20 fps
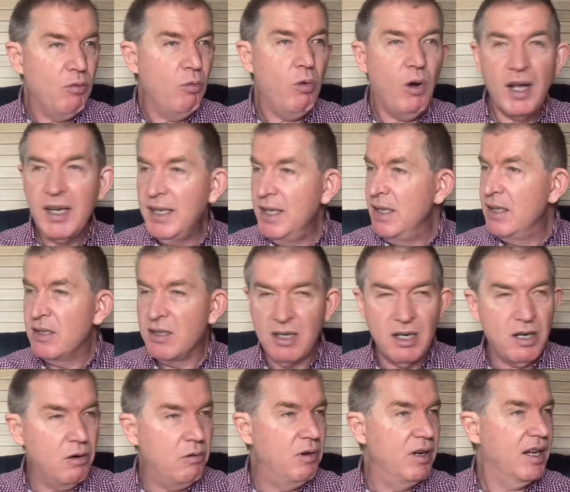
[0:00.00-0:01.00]
What is
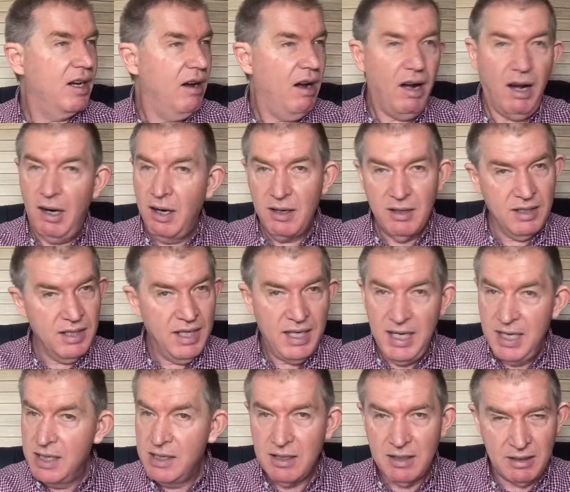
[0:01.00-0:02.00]
going on
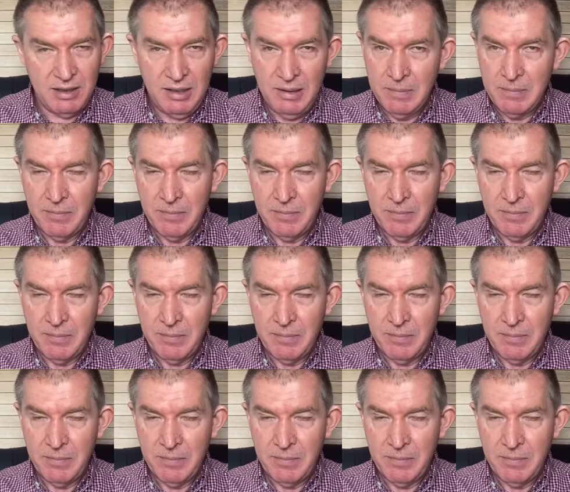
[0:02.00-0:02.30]
here?